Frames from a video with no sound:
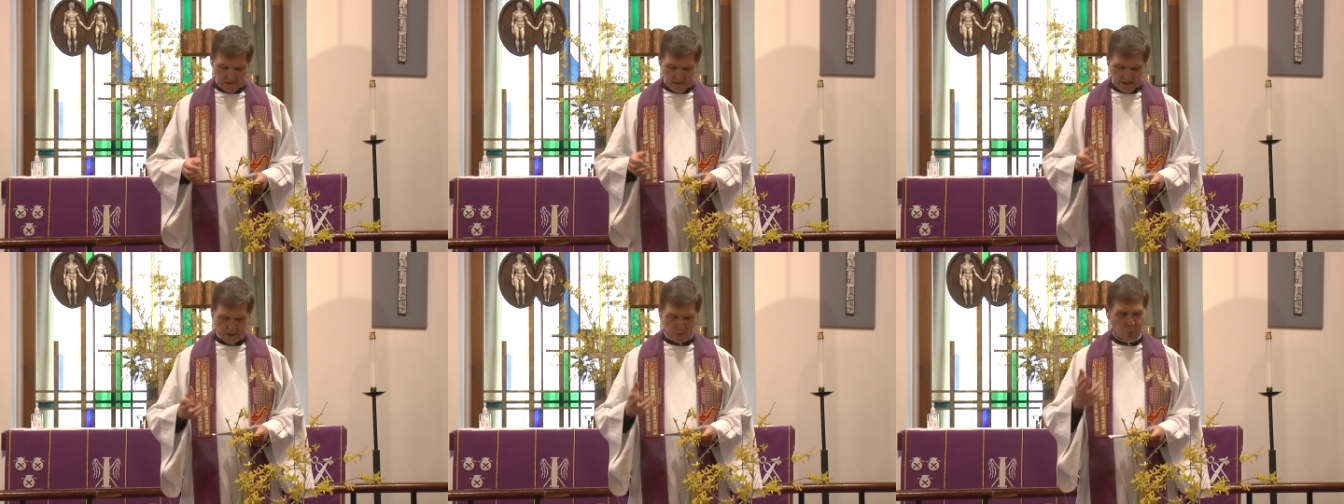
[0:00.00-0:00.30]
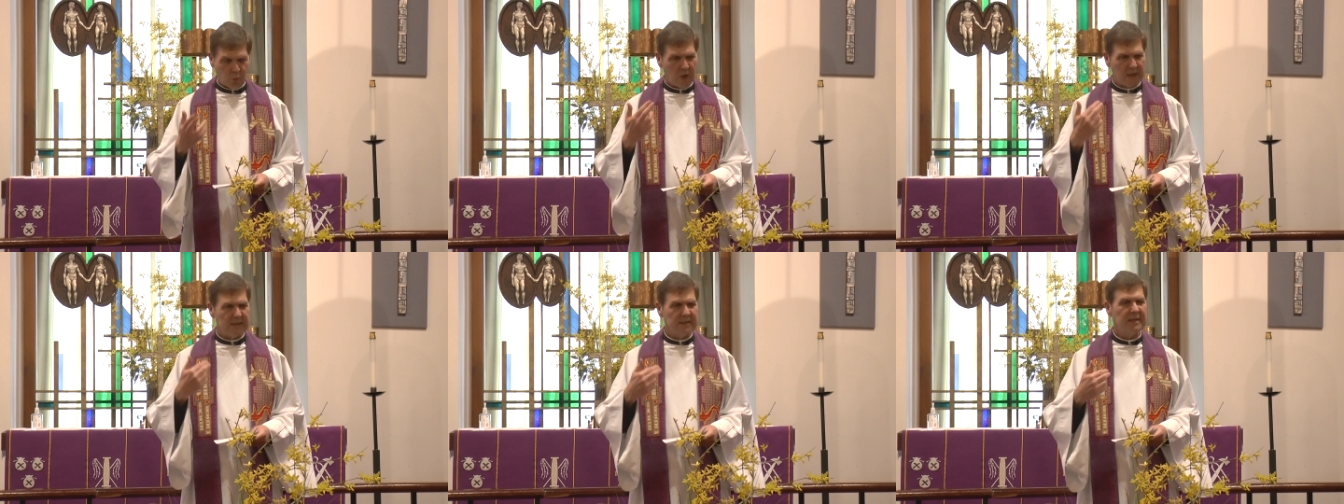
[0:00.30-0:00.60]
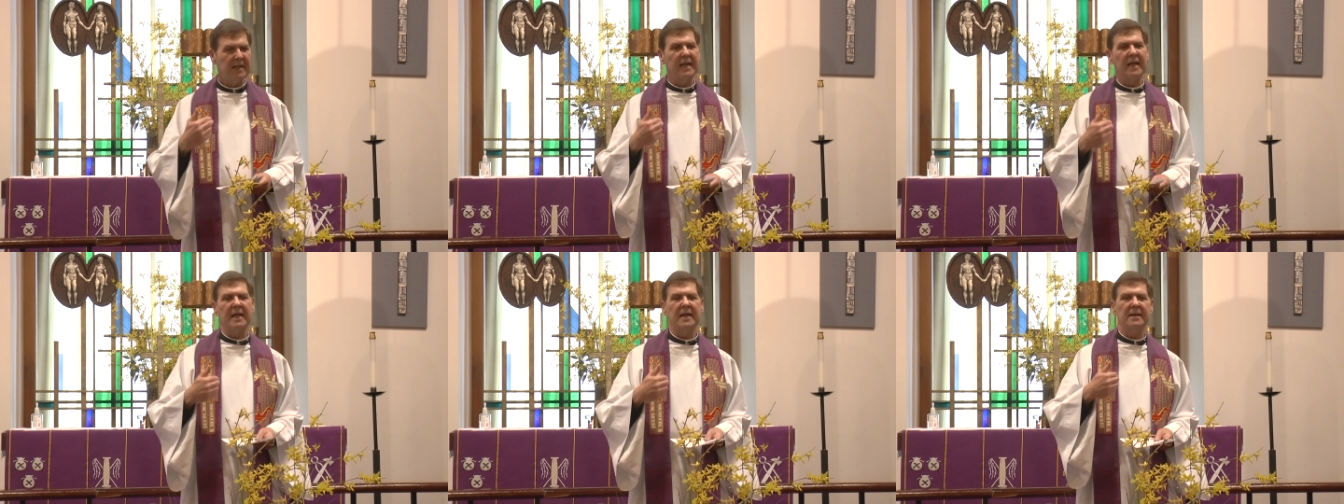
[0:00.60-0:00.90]
And one
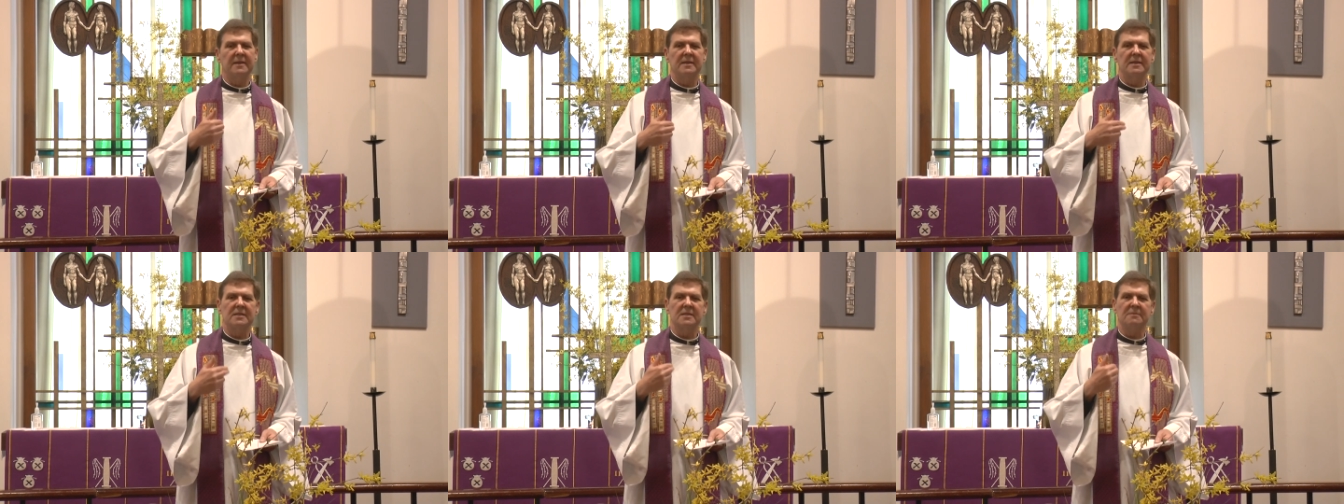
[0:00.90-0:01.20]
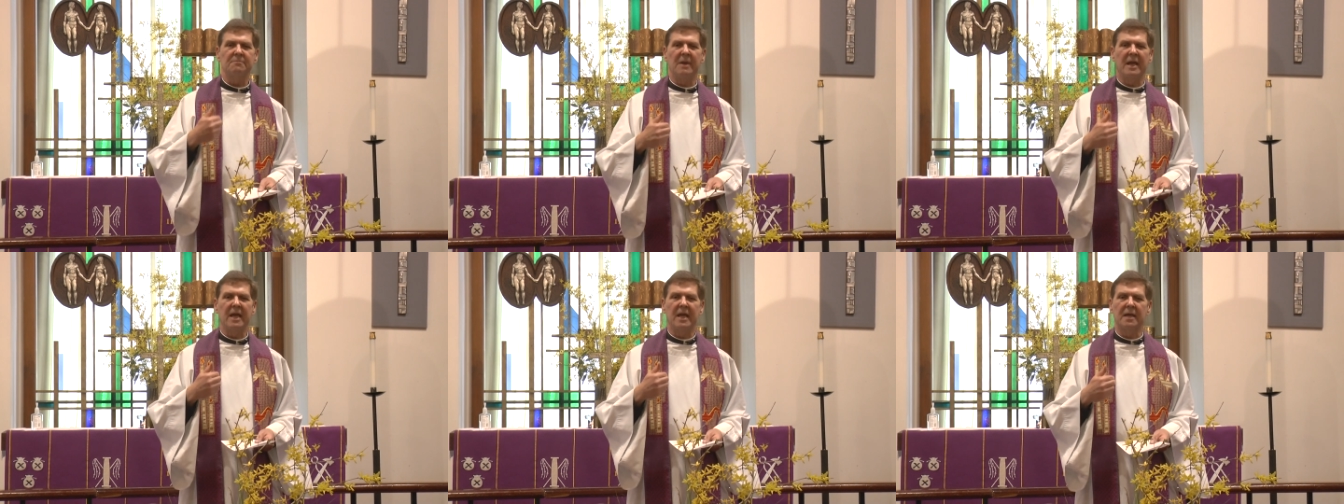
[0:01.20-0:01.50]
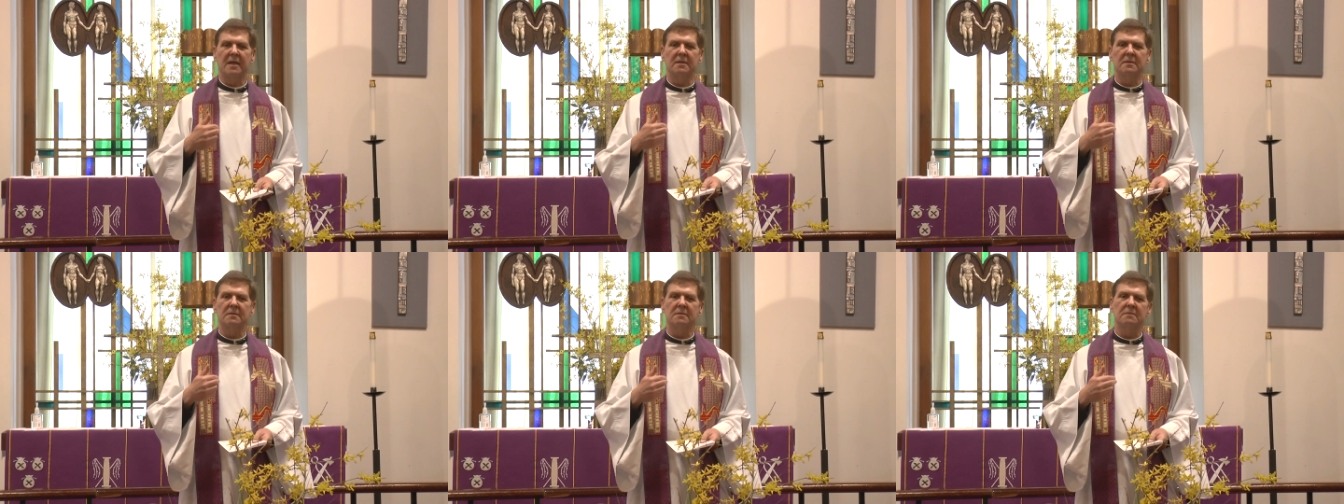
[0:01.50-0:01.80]
day this
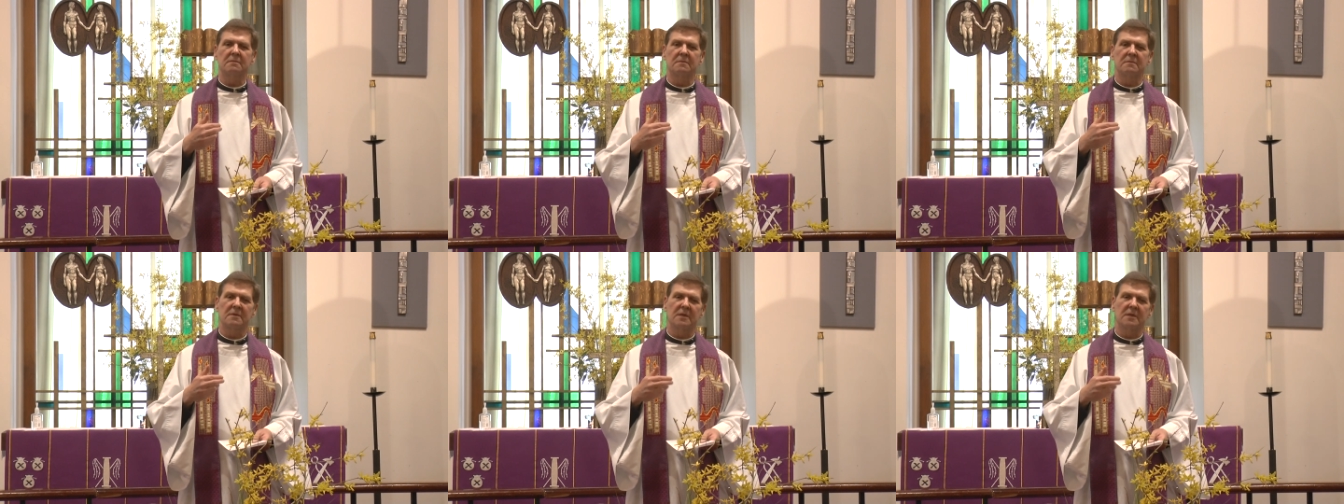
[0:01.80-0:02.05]
man